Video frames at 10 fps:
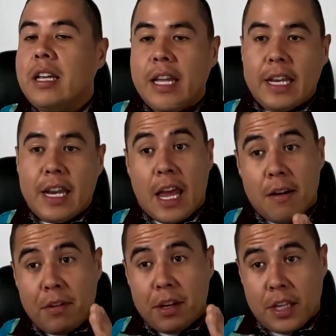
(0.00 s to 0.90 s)
laid
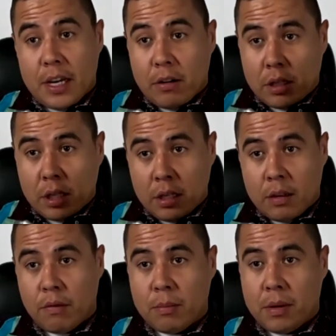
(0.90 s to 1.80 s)
everything out
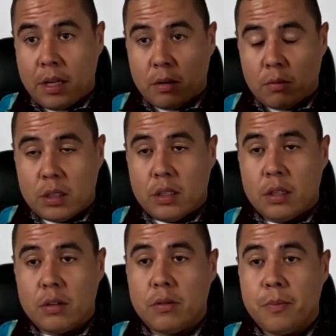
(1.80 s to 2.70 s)
for me on what to
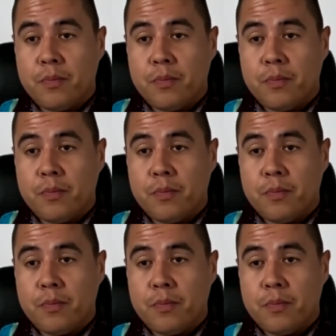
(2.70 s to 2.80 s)
do.